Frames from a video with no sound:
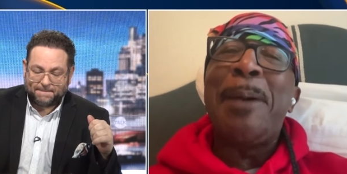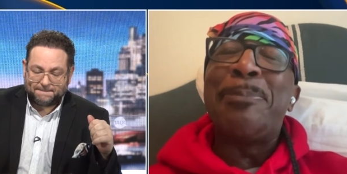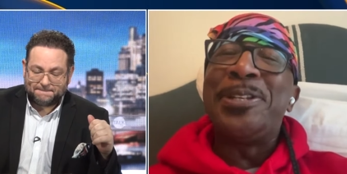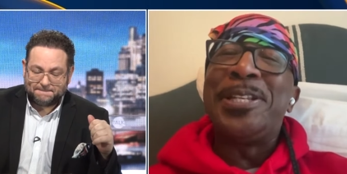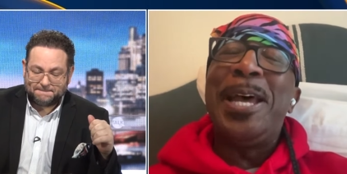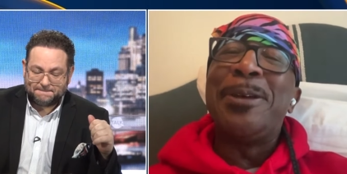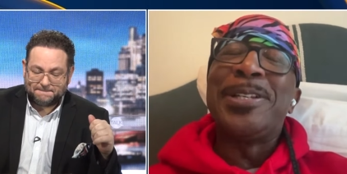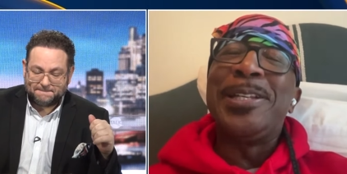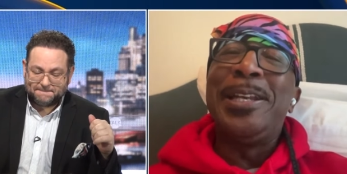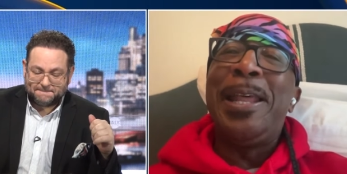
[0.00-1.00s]
Speaker 1: it happens now
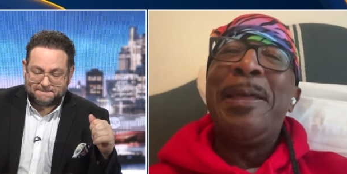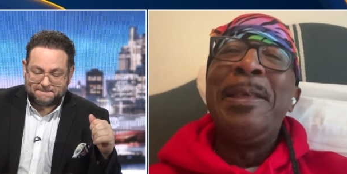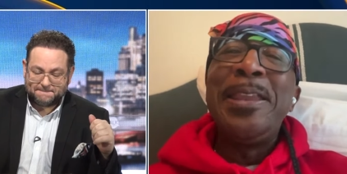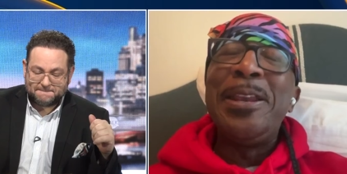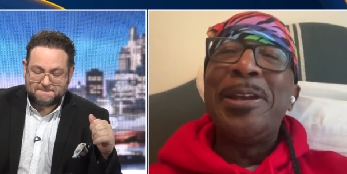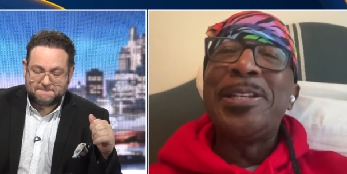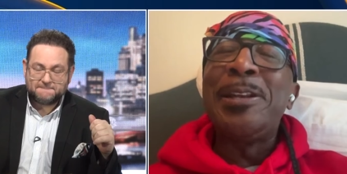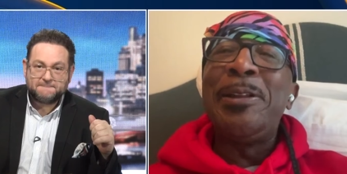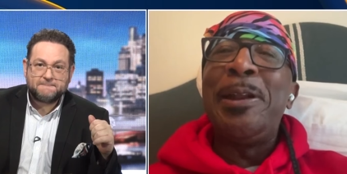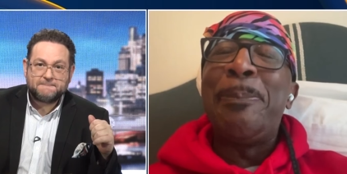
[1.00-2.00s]
still that, you know, I'm
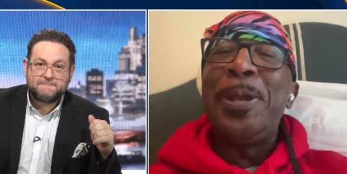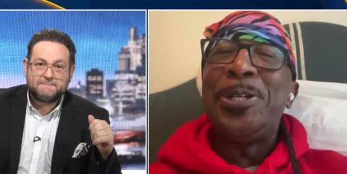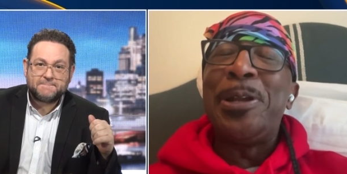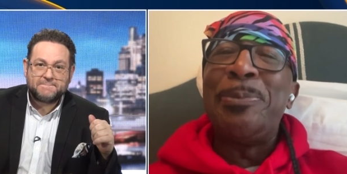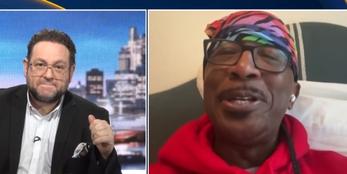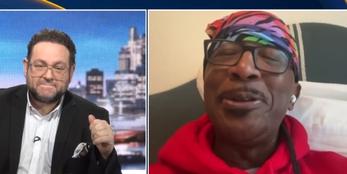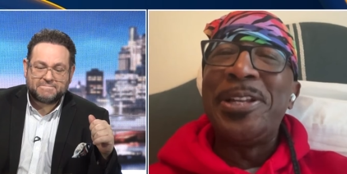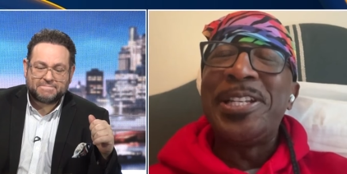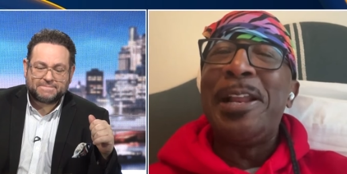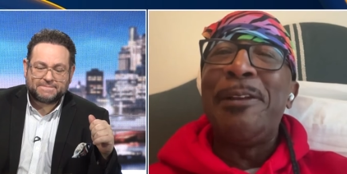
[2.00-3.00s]
still in a picture, I'm doing
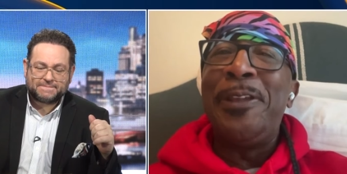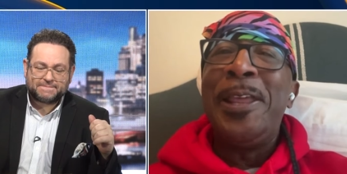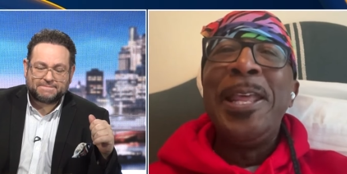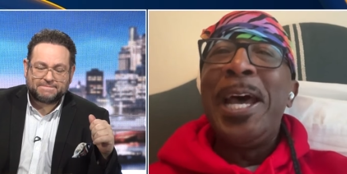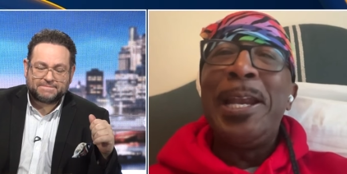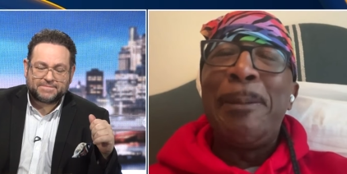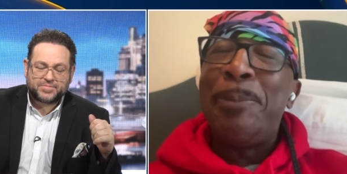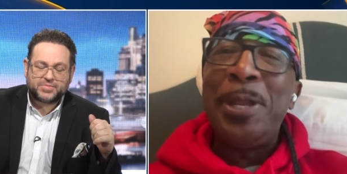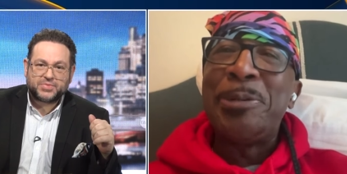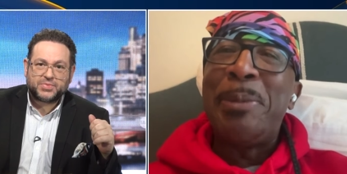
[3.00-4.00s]
a selfie, and I
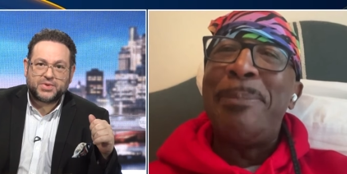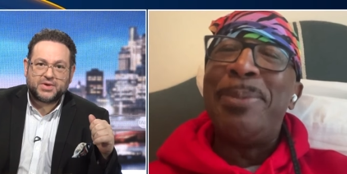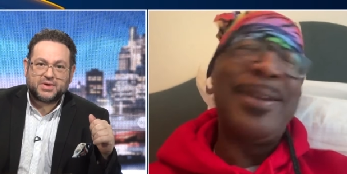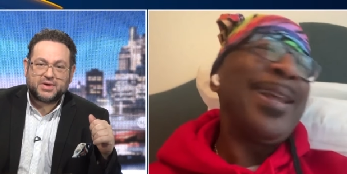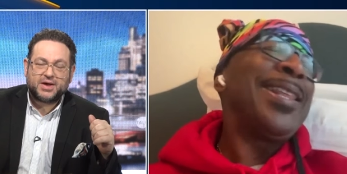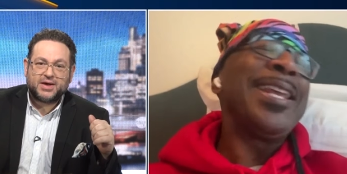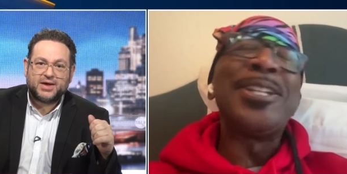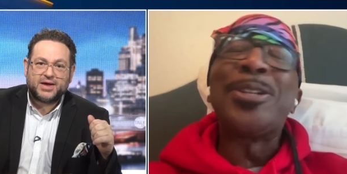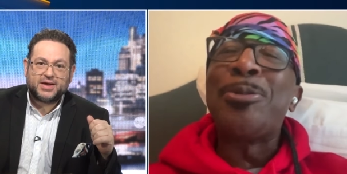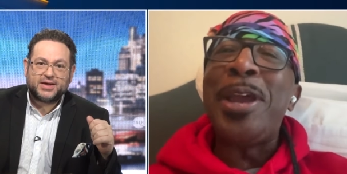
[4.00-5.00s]
pinch my butt, I think
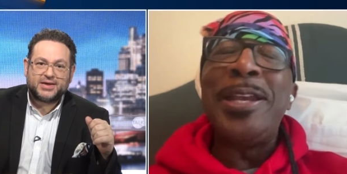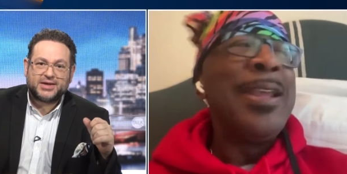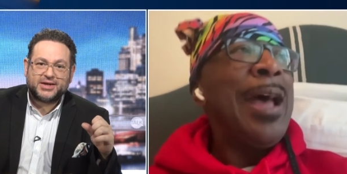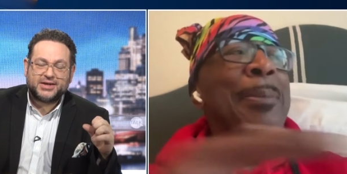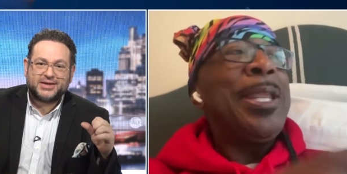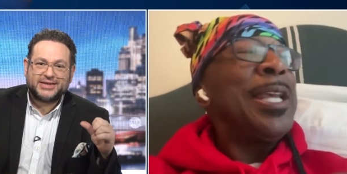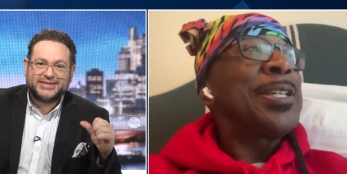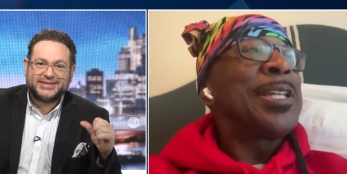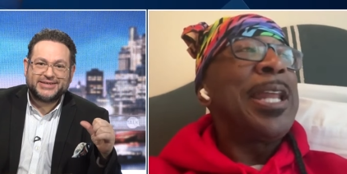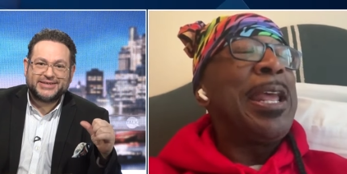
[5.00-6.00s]
it's great. I mean,
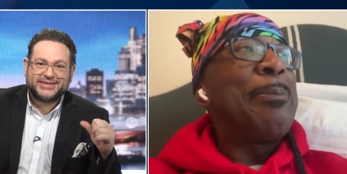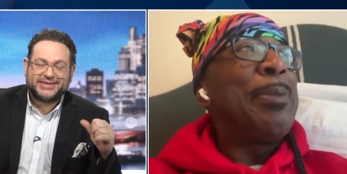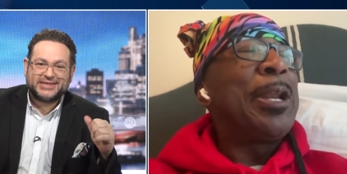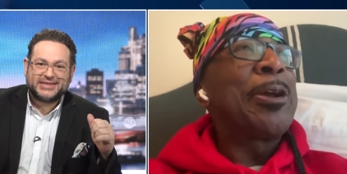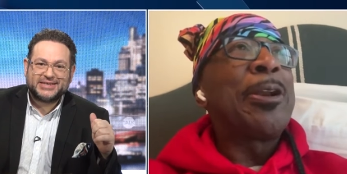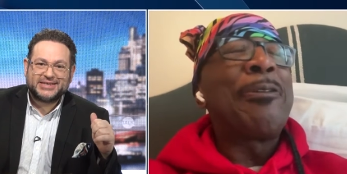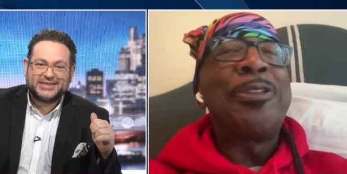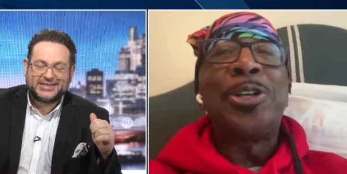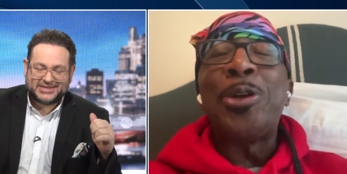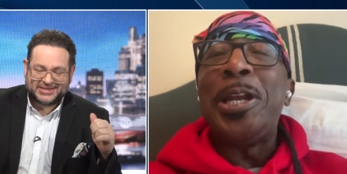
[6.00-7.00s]
yesterday, I mean, I got off
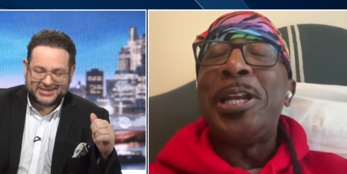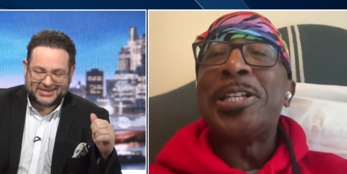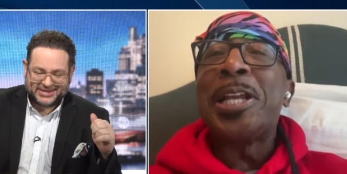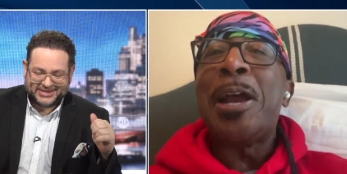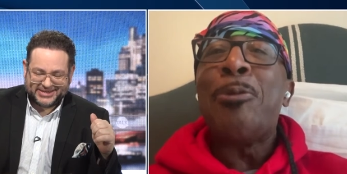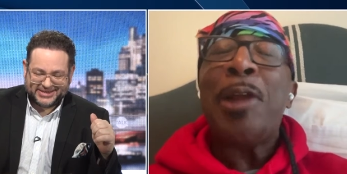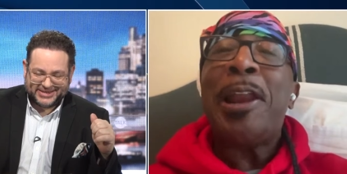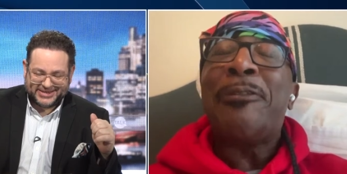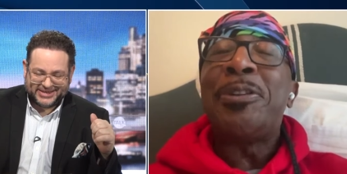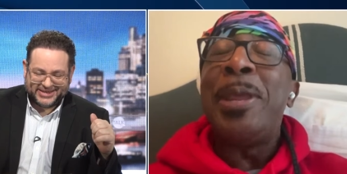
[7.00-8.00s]
the train and this guy
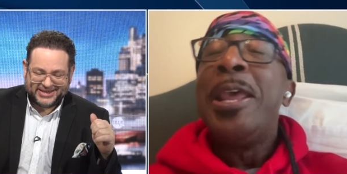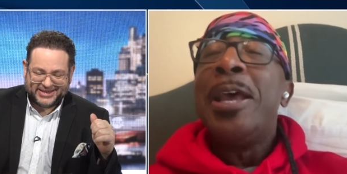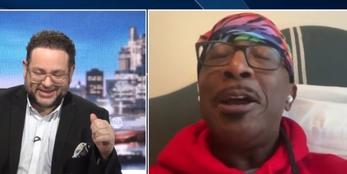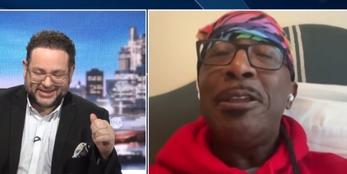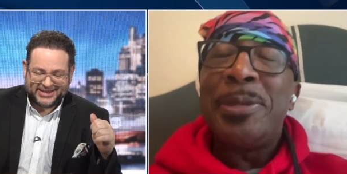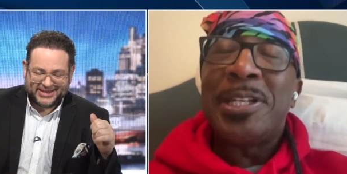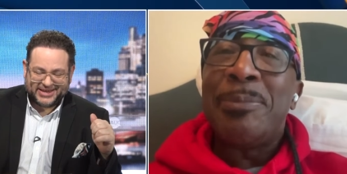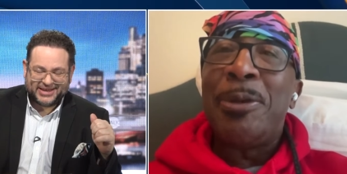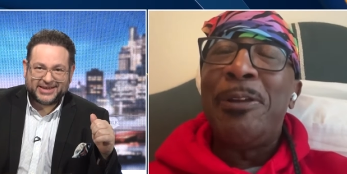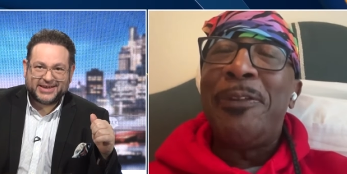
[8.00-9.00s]
ran after me, are oh, you Mr.
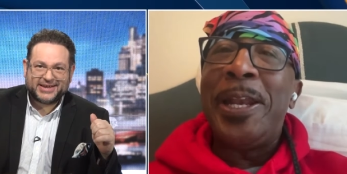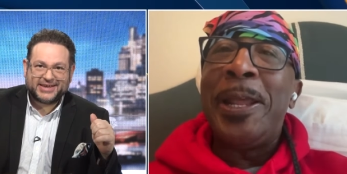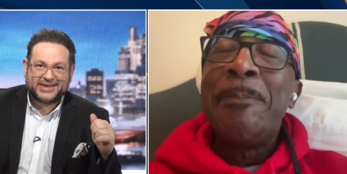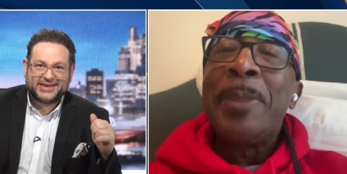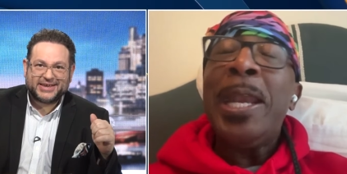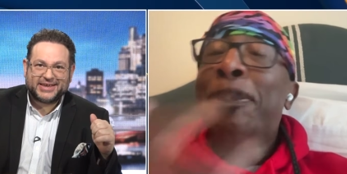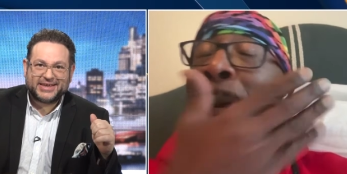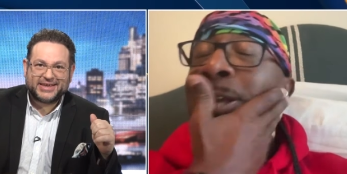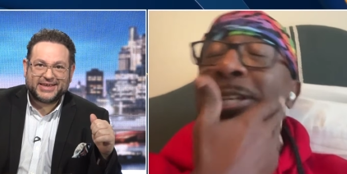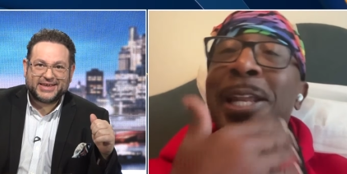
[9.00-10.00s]
Motivator? And he
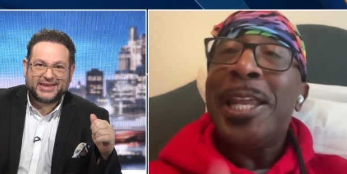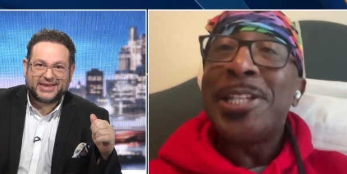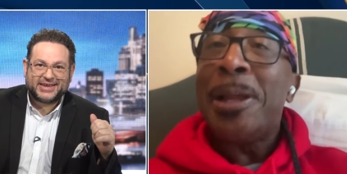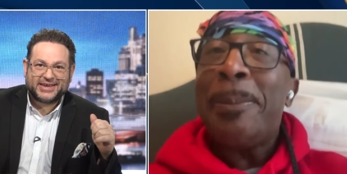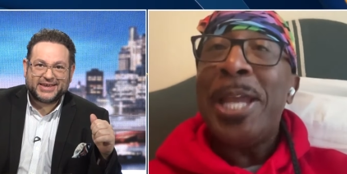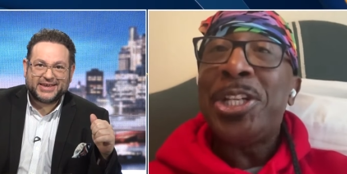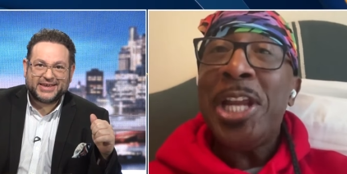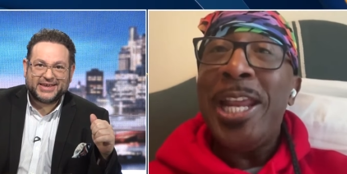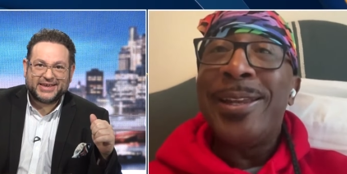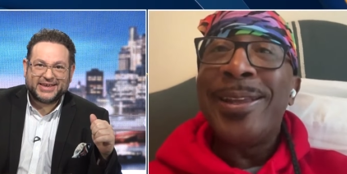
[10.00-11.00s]
planted a kiss on my
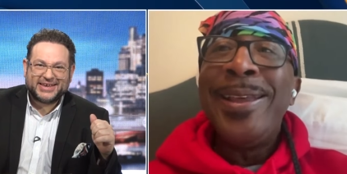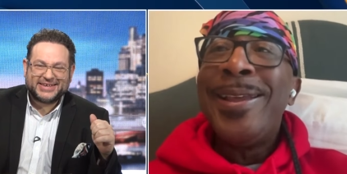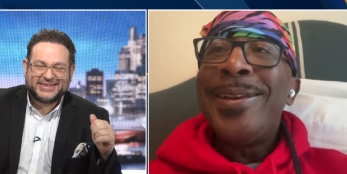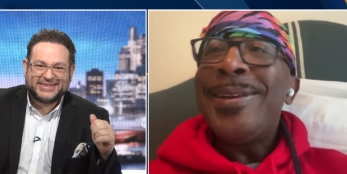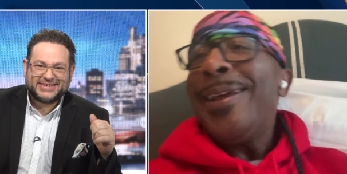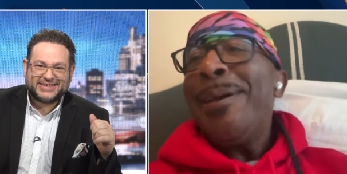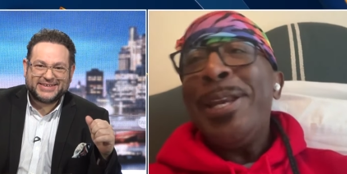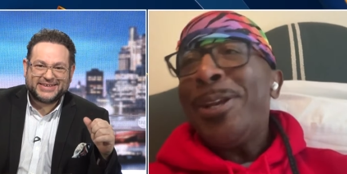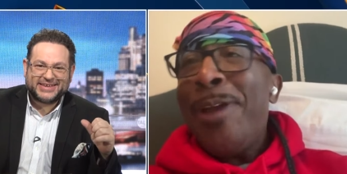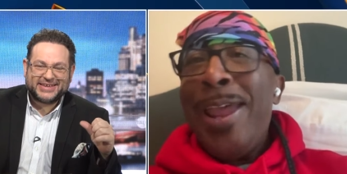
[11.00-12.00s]
cheek. I
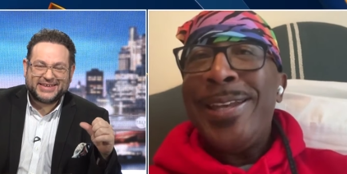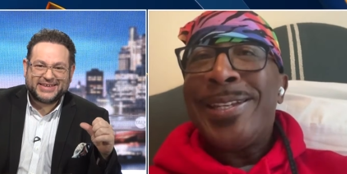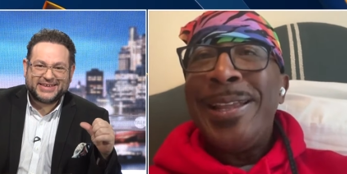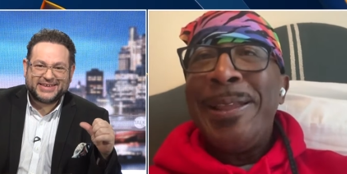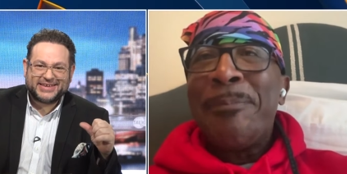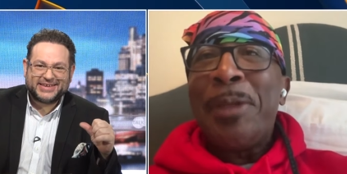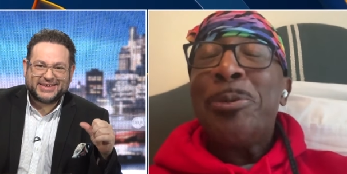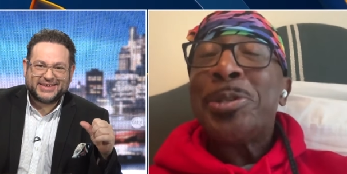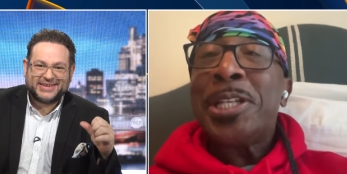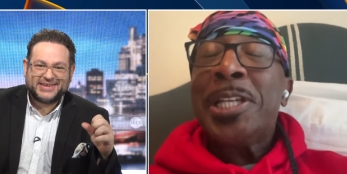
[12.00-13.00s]
mean, great. And
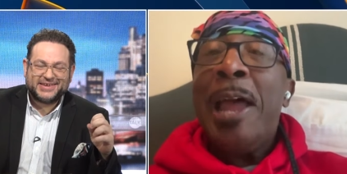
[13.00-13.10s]
it was a